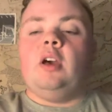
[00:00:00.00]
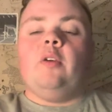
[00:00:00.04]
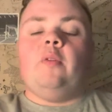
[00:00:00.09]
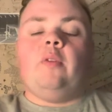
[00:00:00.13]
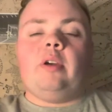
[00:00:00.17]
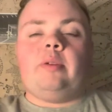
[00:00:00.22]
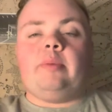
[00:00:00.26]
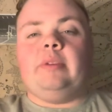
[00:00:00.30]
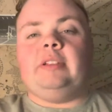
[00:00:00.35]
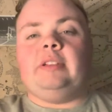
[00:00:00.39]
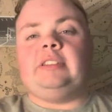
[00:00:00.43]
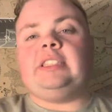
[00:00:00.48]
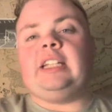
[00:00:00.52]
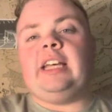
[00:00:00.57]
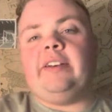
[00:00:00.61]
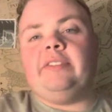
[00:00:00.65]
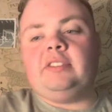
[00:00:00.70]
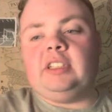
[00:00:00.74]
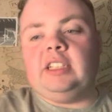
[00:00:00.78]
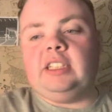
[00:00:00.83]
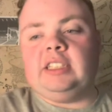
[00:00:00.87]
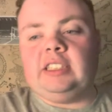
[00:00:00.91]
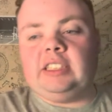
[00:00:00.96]
Welcome back to
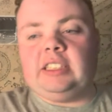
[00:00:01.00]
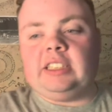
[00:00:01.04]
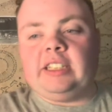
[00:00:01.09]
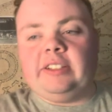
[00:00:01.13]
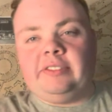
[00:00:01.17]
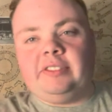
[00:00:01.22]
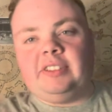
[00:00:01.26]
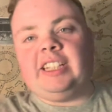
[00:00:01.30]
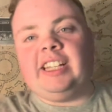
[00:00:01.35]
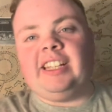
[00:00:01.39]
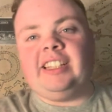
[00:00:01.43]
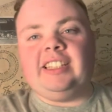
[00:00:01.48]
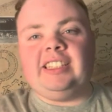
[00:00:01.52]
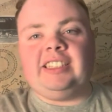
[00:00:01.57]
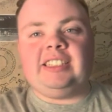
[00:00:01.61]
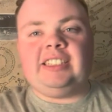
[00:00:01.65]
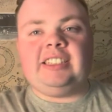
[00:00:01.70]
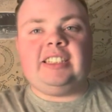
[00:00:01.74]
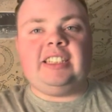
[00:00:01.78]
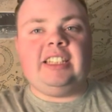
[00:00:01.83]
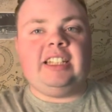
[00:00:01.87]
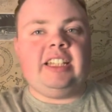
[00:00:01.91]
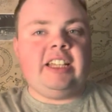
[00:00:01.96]
Everton 78. This
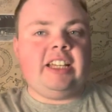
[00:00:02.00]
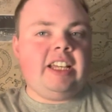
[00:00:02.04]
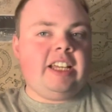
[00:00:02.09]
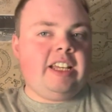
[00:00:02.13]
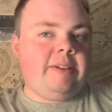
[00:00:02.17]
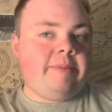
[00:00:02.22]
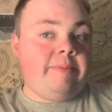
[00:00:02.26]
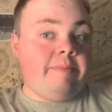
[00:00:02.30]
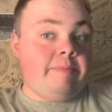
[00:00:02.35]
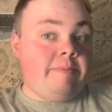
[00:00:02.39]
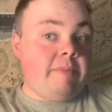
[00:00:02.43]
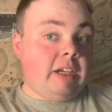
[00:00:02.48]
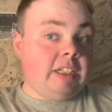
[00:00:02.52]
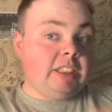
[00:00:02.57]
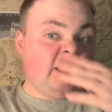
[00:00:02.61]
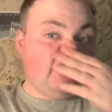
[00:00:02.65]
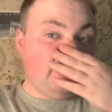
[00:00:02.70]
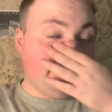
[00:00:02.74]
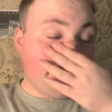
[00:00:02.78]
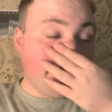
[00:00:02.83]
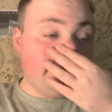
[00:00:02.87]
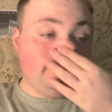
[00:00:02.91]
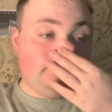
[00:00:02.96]
is the My
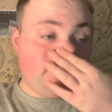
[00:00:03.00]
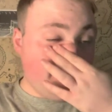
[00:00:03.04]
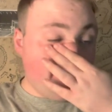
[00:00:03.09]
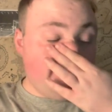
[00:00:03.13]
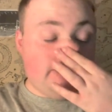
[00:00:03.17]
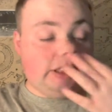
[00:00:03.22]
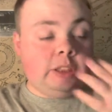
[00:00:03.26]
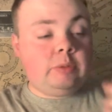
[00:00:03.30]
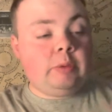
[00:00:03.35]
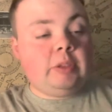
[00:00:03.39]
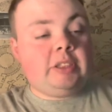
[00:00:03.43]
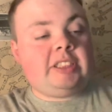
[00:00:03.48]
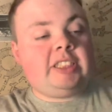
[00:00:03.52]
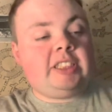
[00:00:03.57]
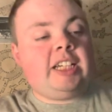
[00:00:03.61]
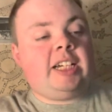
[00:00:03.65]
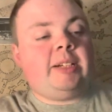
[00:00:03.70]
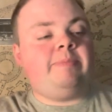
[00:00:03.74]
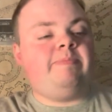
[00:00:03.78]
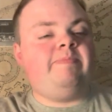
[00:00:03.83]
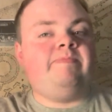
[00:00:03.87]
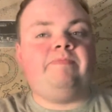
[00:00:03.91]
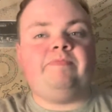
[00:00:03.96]
Zap Man Show versus West
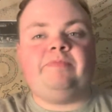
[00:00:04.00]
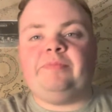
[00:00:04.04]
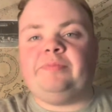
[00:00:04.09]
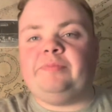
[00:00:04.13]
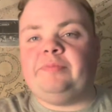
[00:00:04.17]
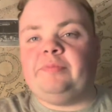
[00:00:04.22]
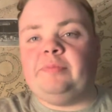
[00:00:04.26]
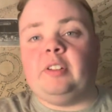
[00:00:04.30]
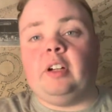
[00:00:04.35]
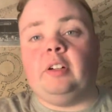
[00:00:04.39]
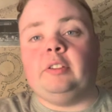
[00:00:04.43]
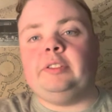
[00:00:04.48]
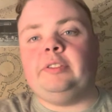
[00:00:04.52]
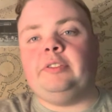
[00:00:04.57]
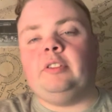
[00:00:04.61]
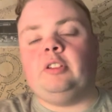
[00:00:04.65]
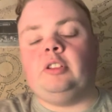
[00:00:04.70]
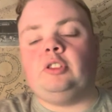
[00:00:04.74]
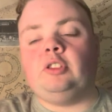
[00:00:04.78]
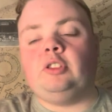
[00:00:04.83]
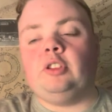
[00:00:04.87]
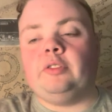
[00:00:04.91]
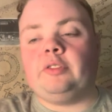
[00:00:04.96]
Ham. Obviously
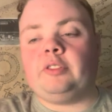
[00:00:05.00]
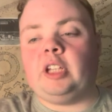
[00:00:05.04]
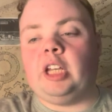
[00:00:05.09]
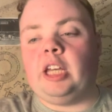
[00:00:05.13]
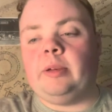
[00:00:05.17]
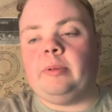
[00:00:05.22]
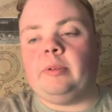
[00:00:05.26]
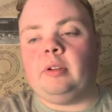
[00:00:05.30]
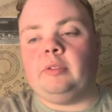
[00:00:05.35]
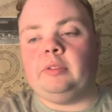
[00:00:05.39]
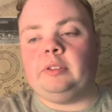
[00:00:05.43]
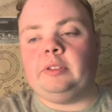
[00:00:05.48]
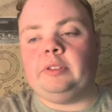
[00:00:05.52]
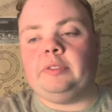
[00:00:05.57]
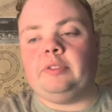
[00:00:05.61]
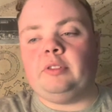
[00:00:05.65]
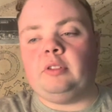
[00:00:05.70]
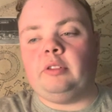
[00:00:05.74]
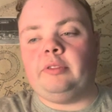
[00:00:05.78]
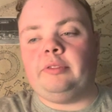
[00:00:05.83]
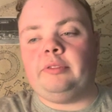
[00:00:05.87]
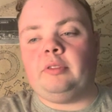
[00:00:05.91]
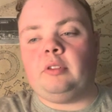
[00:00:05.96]
for a tough game. Obviously
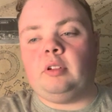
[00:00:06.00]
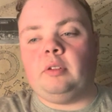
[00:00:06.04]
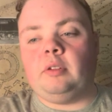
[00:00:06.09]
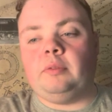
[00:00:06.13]
for a tough